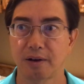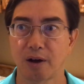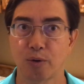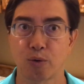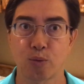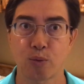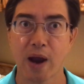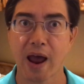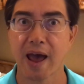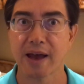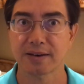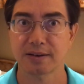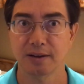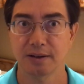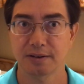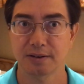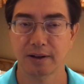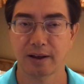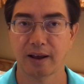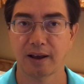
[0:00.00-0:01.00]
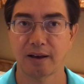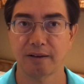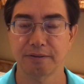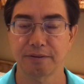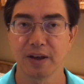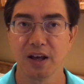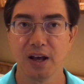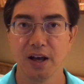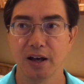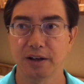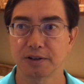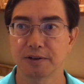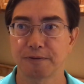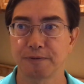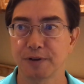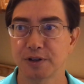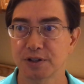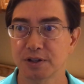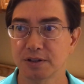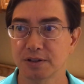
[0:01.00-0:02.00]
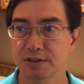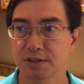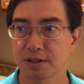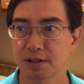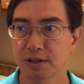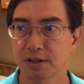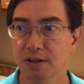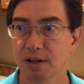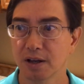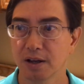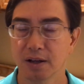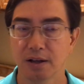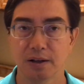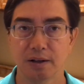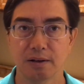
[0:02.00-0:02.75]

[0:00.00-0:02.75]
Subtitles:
a rat to have a deficiency